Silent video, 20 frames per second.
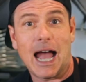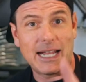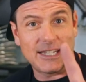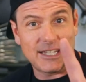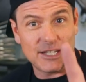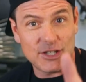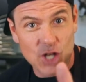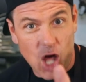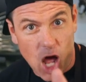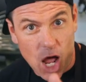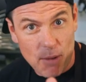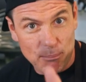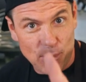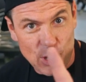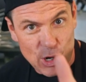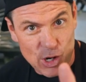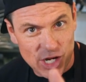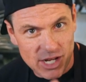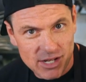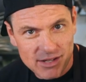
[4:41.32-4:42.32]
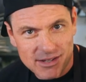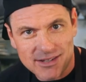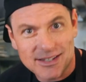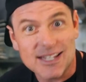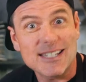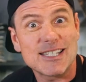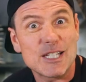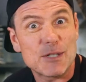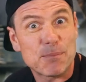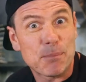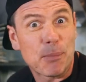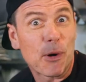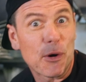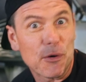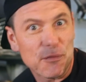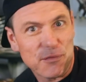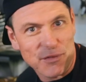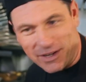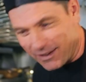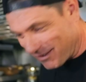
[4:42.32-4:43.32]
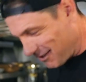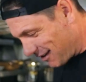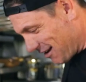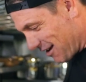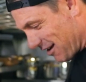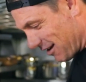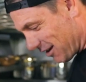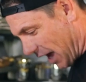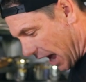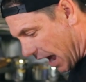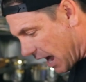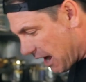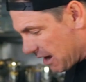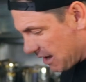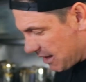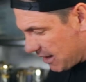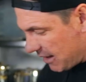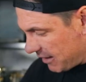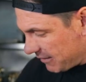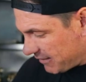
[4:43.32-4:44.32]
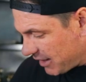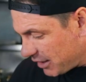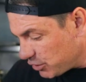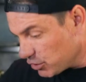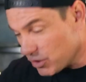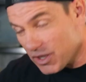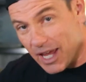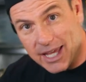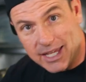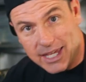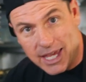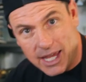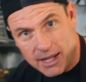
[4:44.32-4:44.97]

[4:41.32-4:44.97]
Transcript: I did not burn it. This is perfect. Okay? Then you take